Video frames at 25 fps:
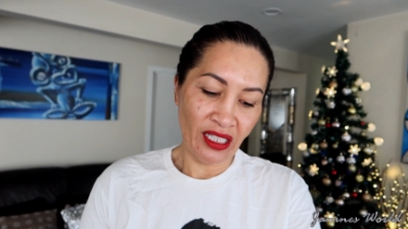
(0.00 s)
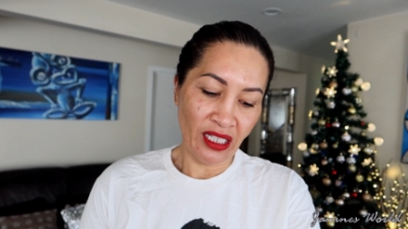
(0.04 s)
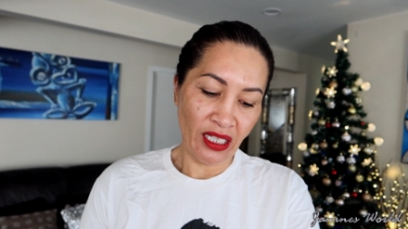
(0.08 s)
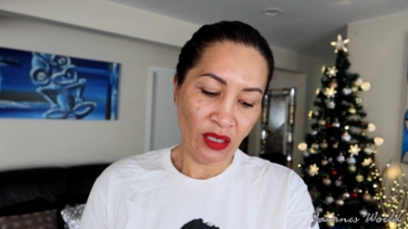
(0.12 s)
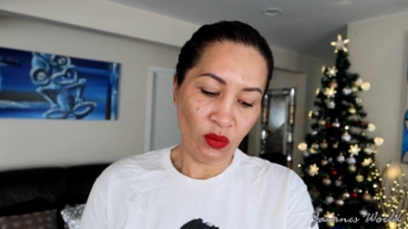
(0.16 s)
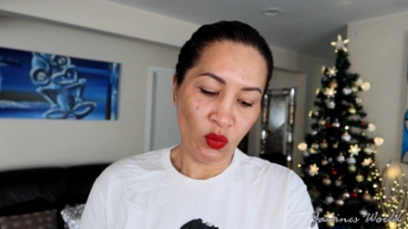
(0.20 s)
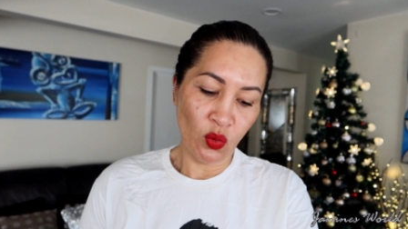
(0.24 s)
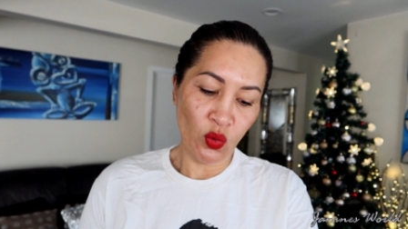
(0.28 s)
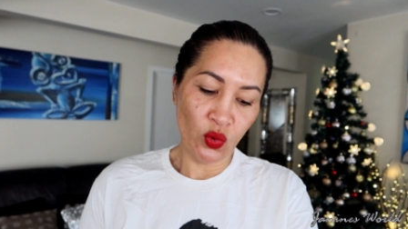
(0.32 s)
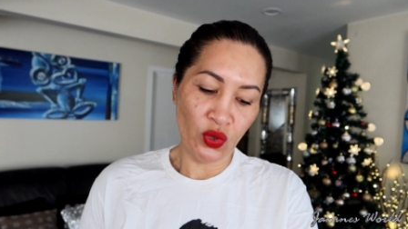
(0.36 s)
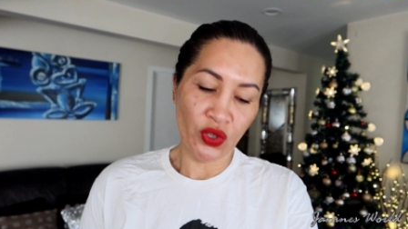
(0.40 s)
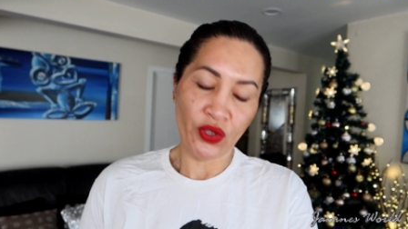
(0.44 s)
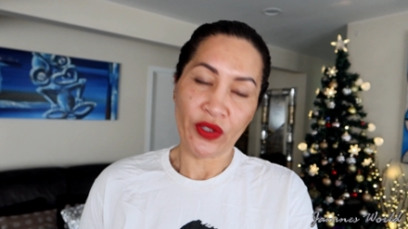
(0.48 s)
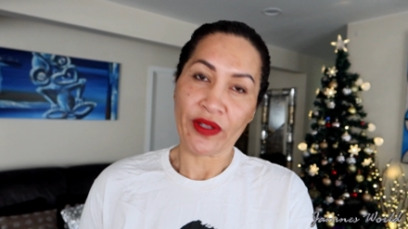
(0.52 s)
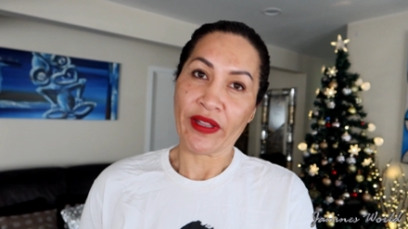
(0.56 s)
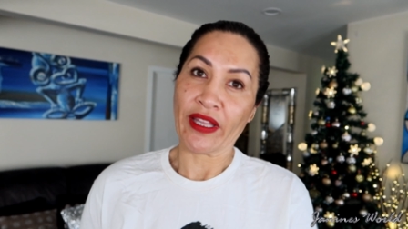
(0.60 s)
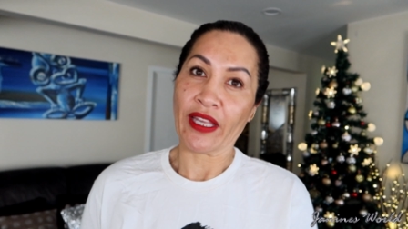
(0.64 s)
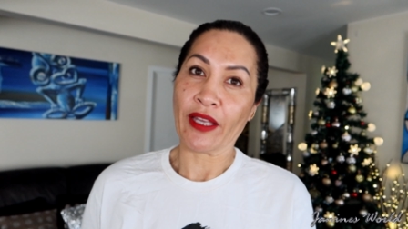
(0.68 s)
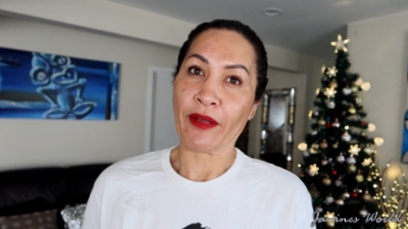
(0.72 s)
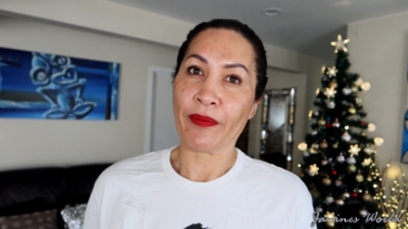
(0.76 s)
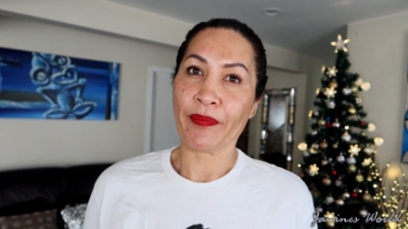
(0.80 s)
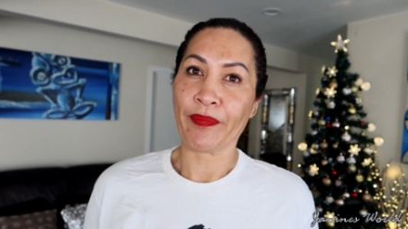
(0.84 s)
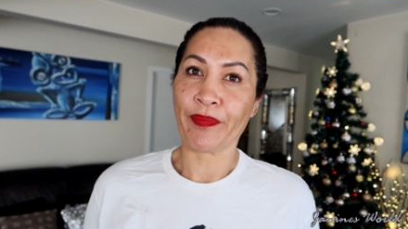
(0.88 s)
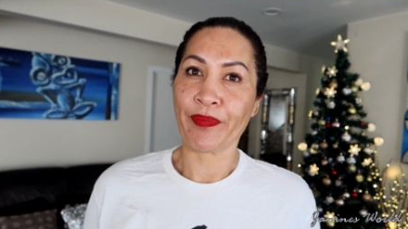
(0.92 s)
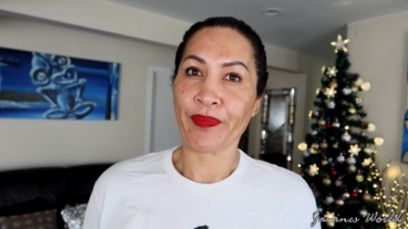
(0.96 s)
I will do
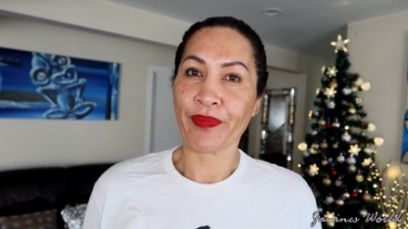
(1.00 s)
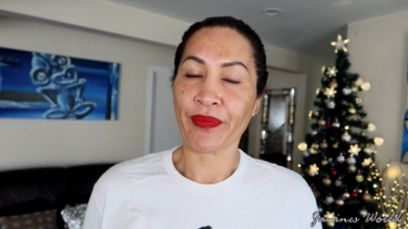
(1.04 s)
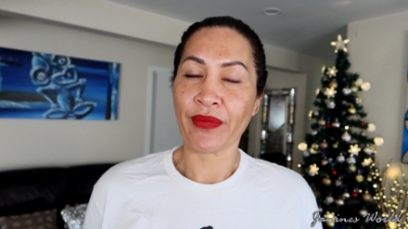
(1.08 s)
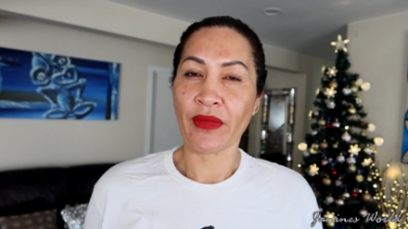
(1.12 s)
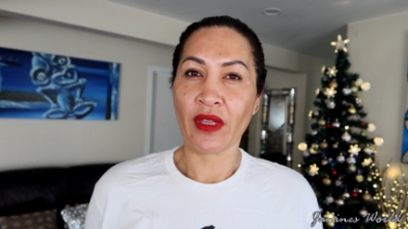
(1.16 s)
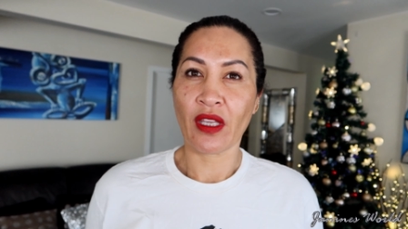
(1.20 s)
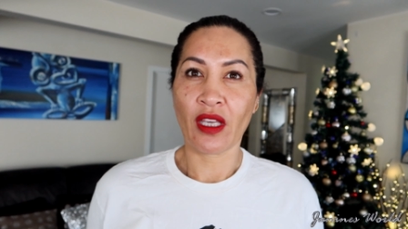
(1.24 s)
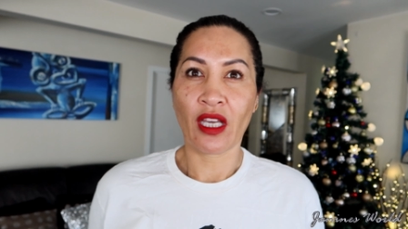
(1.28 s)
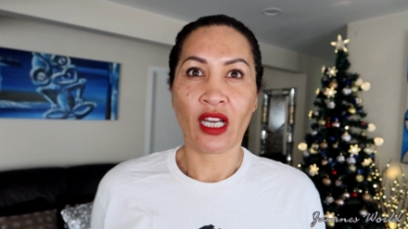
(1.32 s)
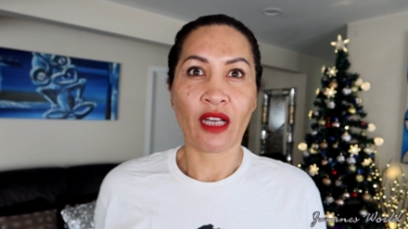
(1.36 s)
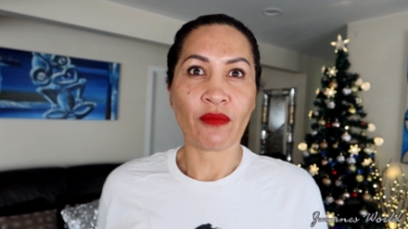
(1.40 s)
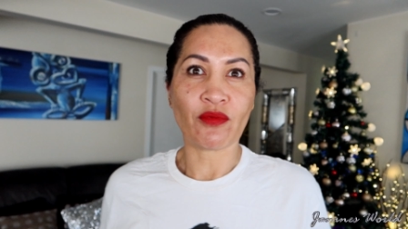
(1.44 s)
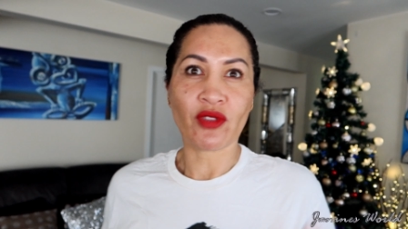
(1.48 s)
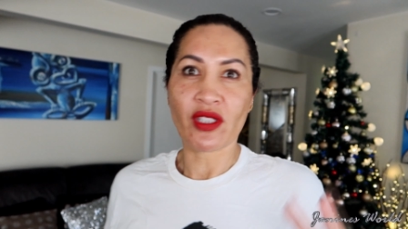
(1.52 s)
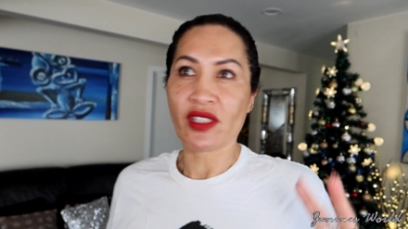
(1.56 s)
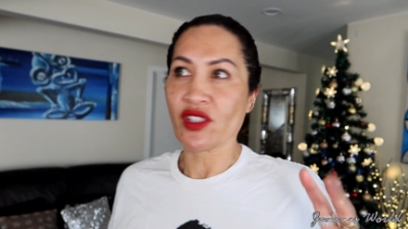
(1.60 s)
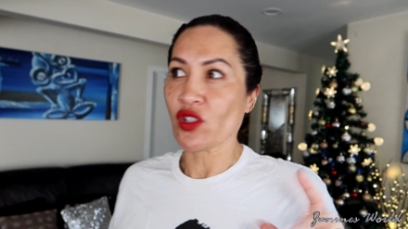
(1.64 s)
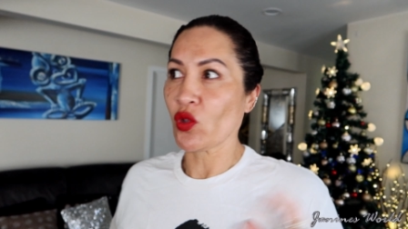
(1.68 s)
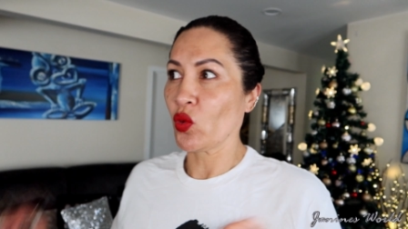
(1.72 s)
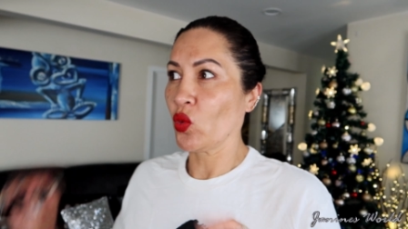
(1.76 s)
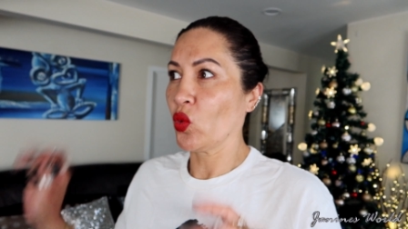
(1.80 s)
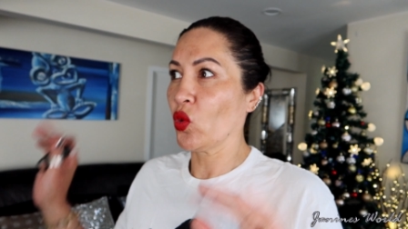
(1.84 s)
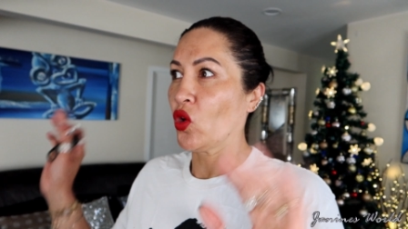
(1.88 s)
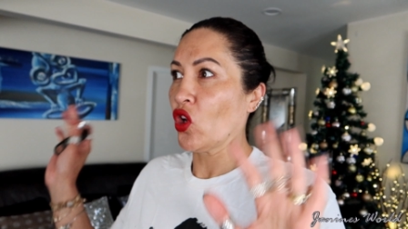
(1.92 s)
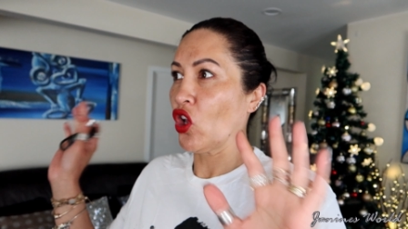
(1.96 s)
that. I'm
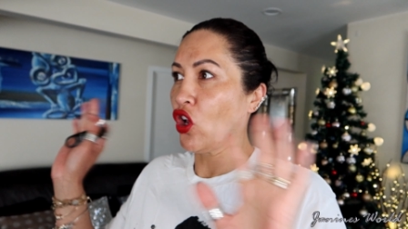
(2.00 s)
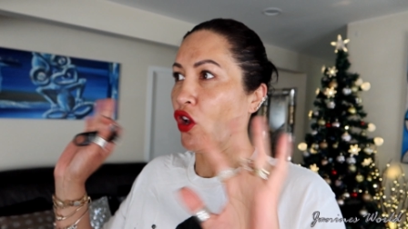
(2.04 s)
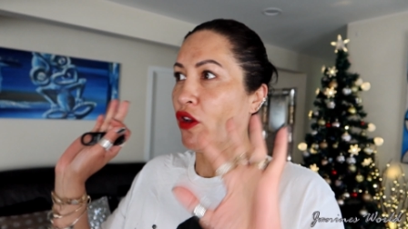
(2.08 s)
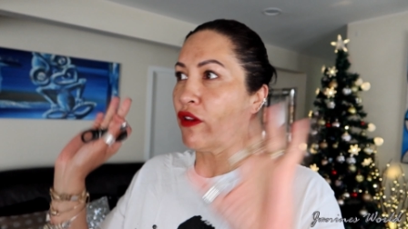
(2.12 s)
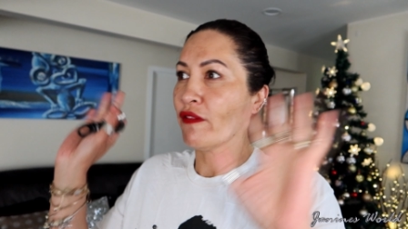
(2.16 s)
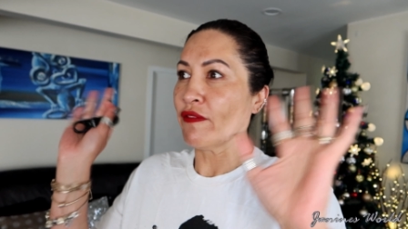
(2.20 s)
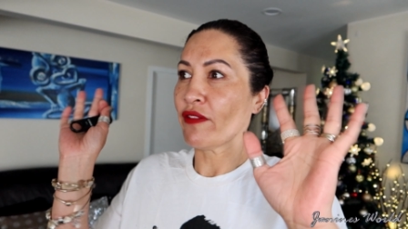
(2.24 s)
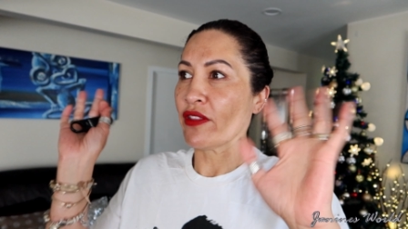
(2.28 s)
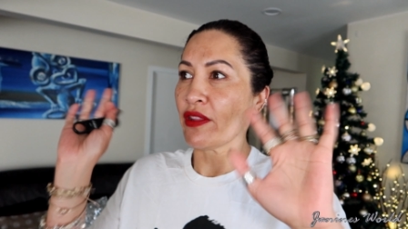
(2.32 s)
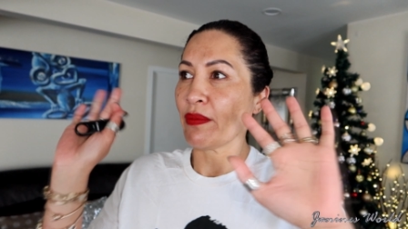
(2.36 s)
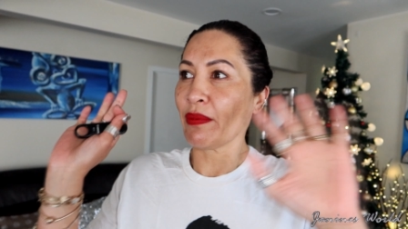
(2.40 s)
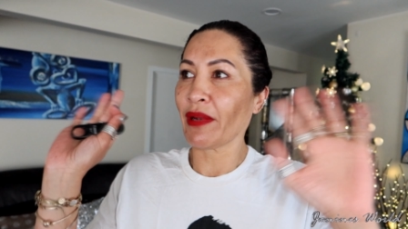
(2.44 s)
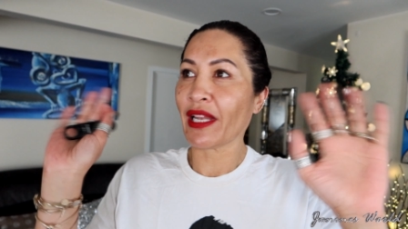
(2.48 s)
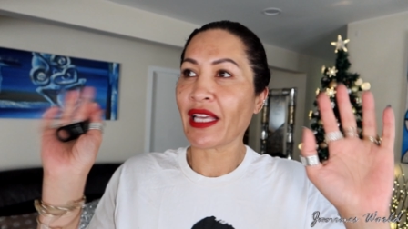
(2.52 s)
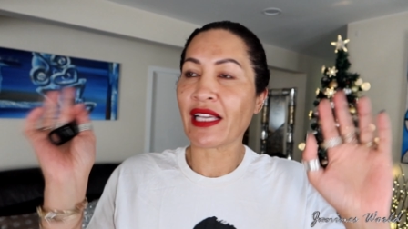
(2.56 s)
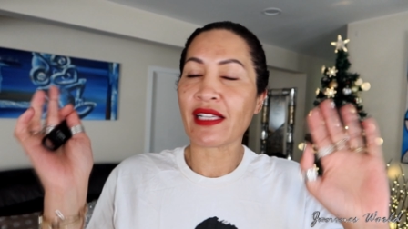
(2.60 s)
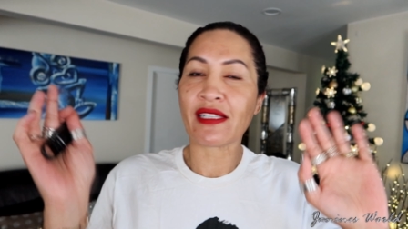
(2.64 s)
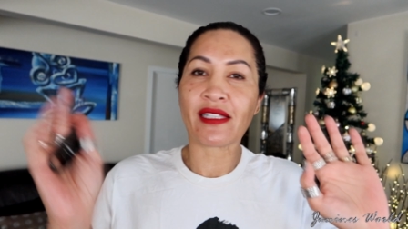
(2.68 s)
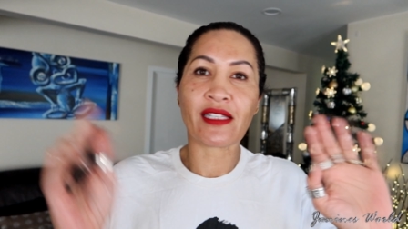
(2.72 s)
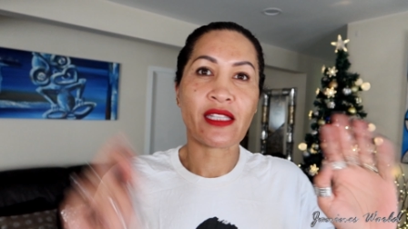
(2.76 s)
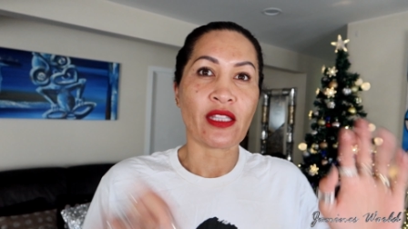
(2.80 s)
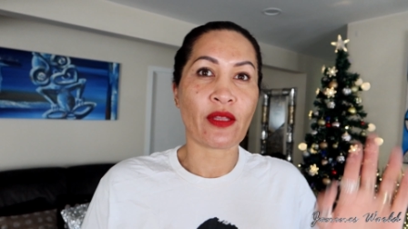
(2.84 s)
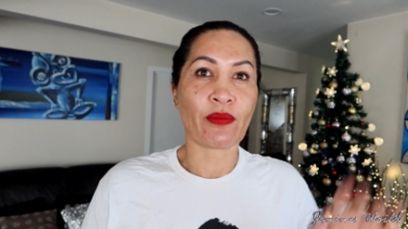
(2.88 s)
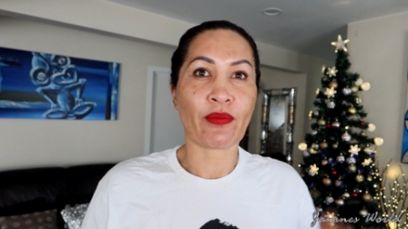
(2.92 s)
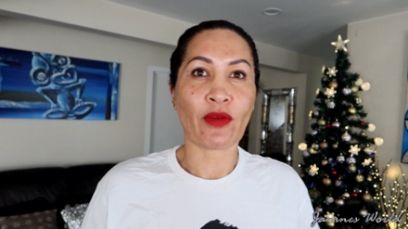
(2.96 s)
just all over the
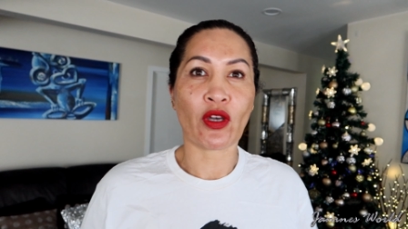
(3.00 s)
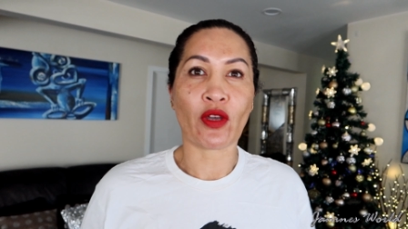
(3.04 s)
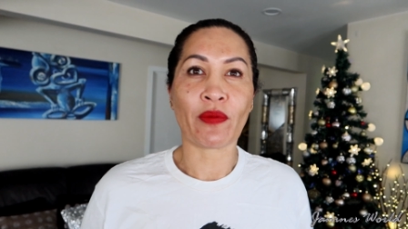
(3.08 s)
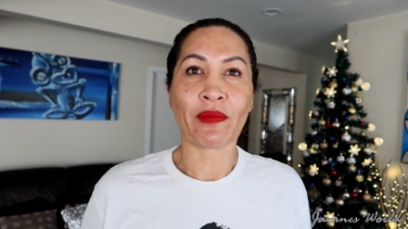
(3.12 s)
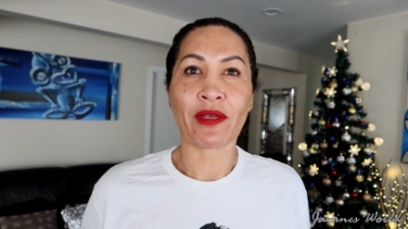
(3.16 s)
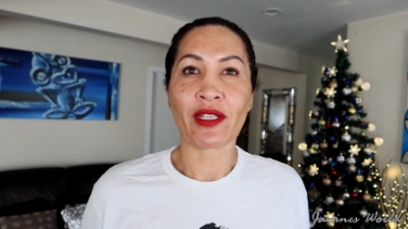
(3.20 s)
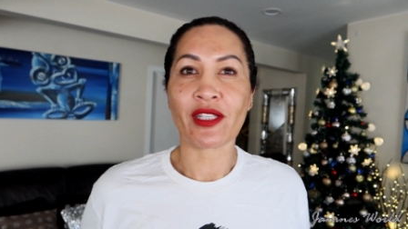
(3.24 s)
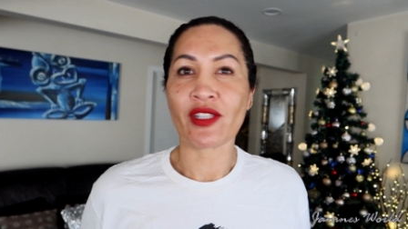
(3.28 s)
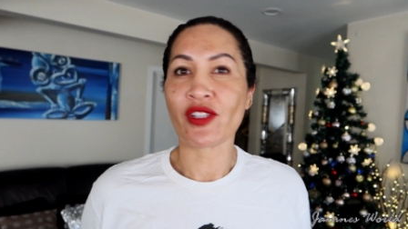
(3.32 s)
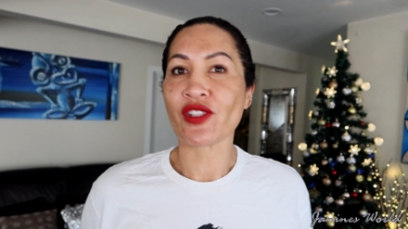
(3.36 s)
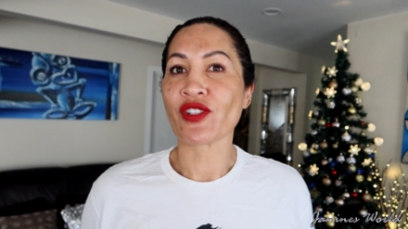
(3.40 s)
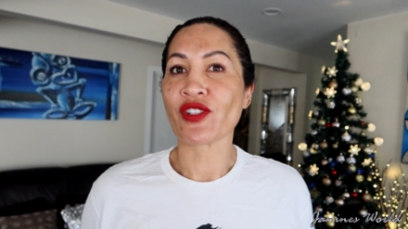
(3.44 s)
place at the moment,